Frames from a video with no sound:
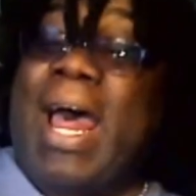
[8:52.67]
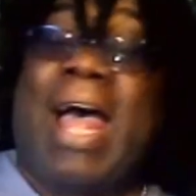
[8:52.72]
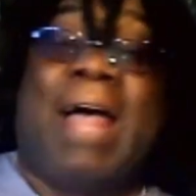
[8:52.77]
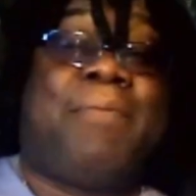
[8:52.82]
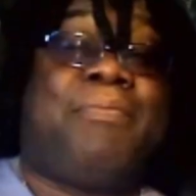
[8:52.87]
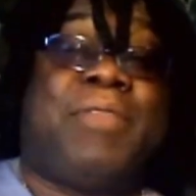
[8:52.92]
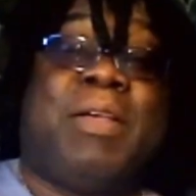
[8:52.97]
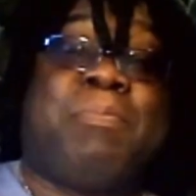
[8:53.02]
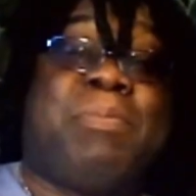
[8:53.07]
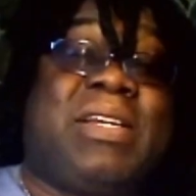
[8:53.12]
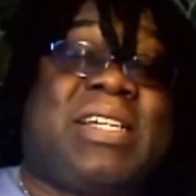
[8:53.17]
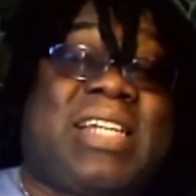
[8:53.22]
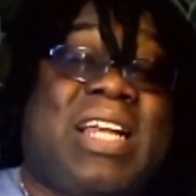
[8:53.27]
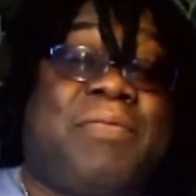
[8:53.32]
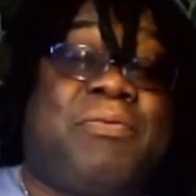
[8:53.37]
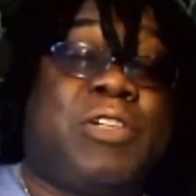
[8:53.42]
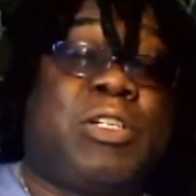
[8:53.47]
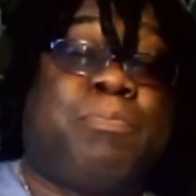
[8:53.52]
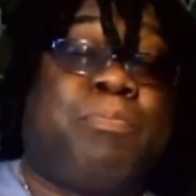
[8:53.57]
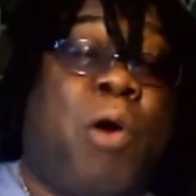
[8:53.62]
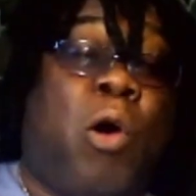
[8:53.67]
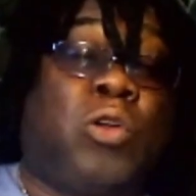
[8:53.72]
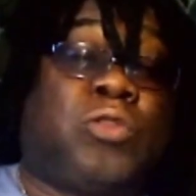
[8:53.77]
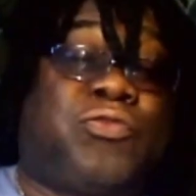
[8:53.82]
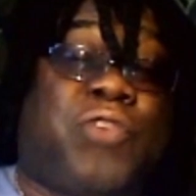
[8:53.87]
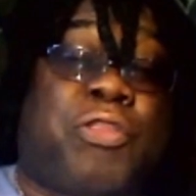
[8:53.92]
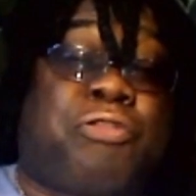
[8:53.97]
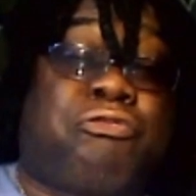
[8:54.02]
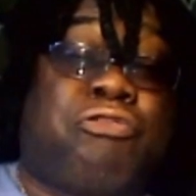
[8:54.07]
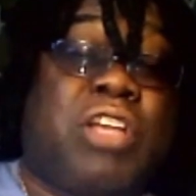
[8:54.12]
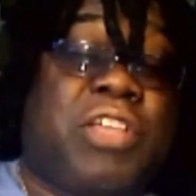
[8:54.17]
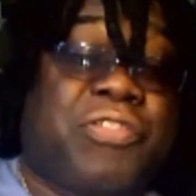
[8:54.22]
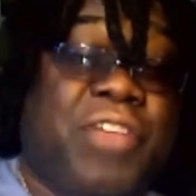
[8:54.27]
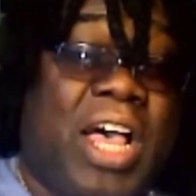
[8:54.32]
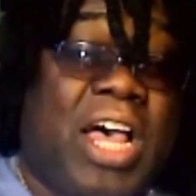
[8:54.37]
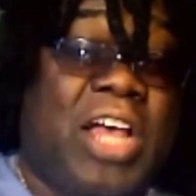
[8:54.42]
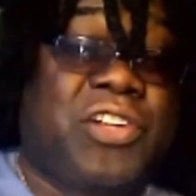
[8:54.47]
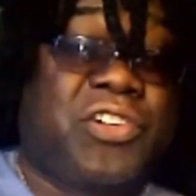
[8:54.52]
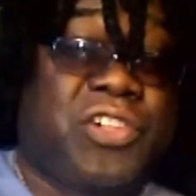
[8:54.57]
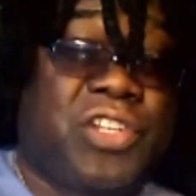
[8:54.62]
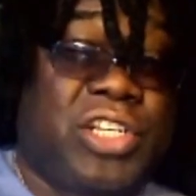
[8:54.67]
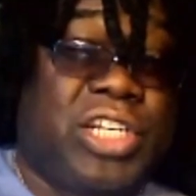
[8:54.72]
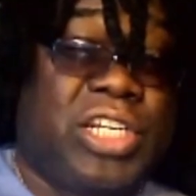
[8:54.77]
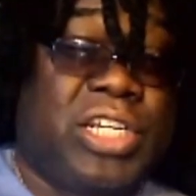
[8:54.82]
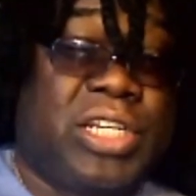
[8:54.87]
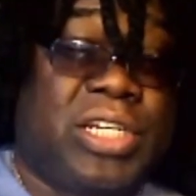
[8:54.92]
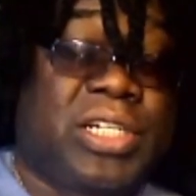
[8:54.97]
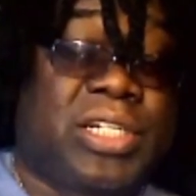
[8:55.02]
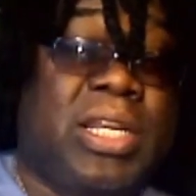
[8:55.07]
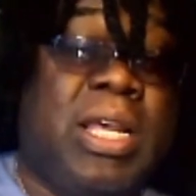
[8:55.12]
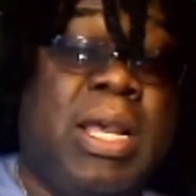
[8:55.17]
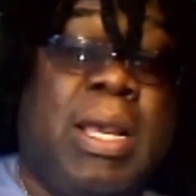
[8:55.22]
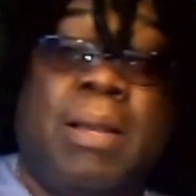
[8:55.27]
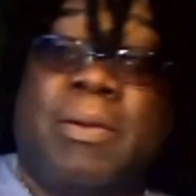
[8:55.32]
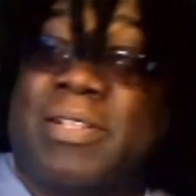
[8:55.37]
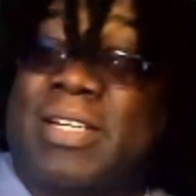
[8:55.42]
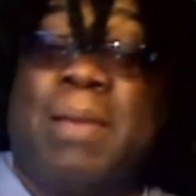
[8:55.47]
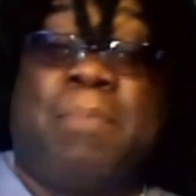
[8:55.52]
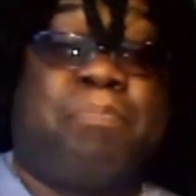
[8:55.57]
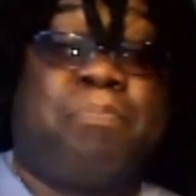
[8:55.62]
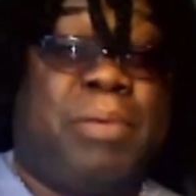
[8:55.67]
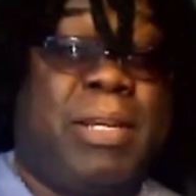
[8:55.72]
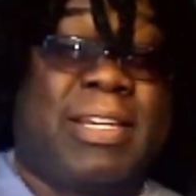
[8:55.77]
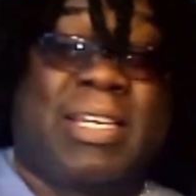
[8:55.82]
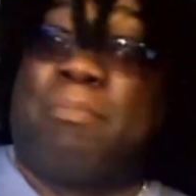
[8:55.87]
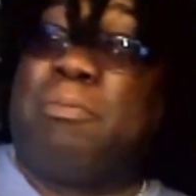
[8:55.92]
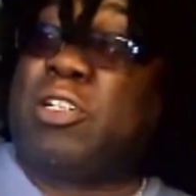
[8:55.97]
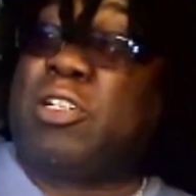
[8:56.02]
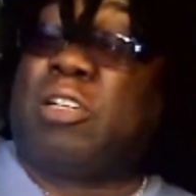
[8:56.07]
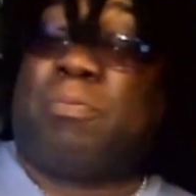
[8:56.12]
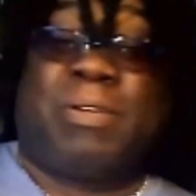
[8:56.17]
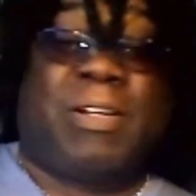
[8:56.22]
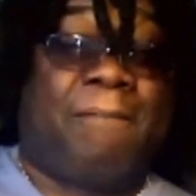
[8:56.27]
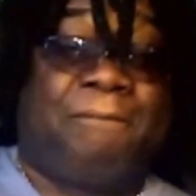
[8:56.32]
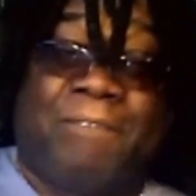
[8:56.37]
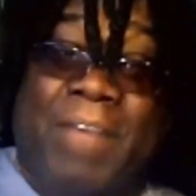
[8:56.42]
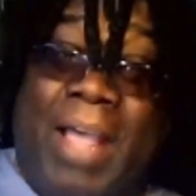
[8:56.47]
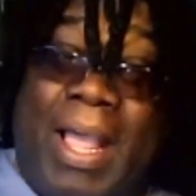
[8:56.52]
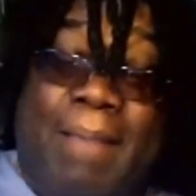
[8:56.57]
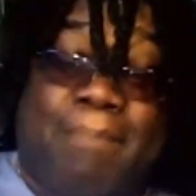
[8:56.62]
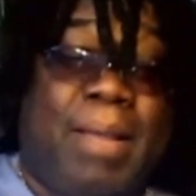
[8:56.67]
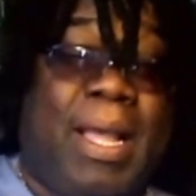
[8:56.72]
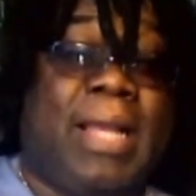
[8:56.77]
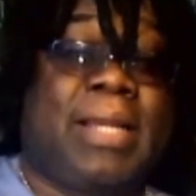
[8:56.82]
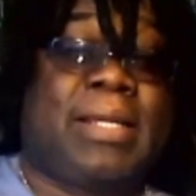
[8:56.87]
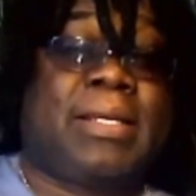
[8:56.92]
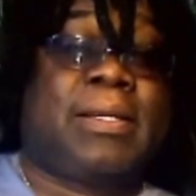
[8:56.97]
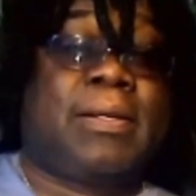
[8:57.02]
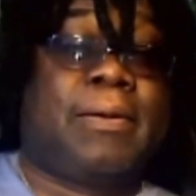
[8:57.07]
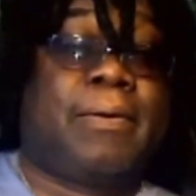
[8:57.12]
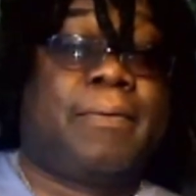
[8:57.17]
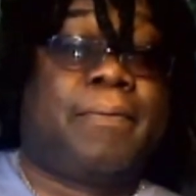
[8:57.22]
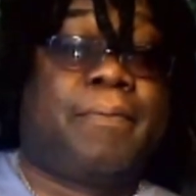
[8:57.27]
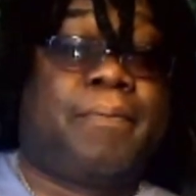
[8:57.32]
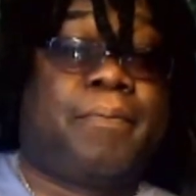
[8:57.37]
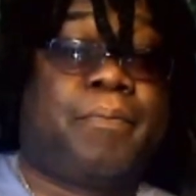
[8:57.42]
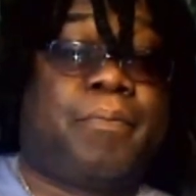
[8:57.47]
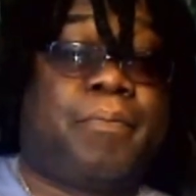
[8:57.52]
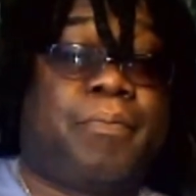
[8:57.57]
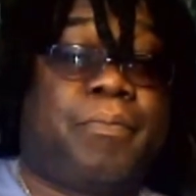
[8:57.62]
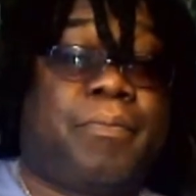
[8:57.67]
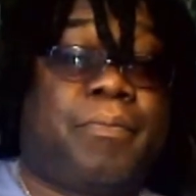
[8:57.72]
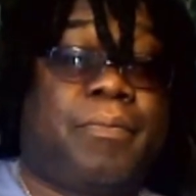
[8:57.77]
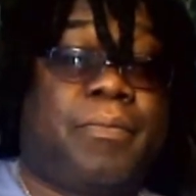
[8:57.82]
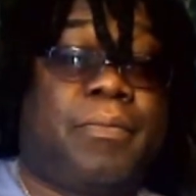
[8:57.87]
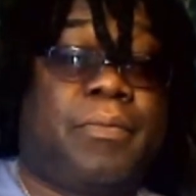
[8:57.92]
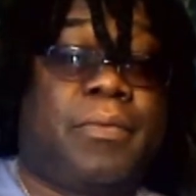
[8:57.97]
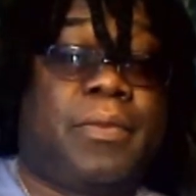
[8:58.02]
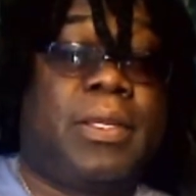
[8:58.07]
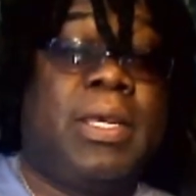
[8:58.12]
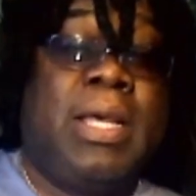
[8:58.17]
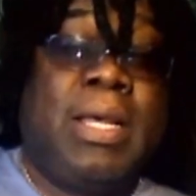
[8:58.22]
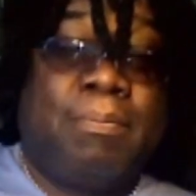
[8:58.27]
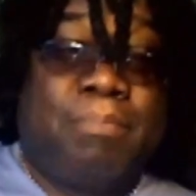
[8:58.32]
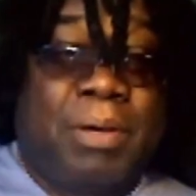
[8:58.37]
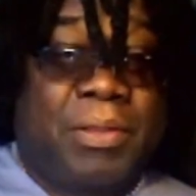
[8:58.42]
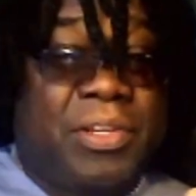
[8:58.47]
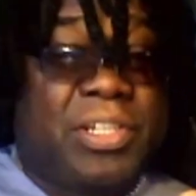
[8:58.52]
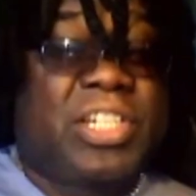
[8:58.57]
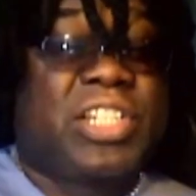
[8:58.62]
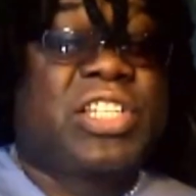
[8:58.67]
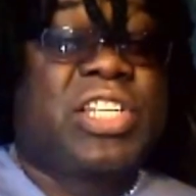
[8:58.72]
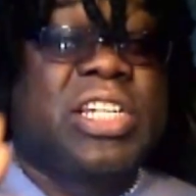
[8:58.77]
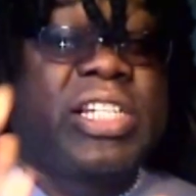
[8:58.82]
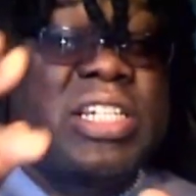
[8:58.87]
and they've been selling these bones for 3,000 years, St. Peter must have been a fat man. But this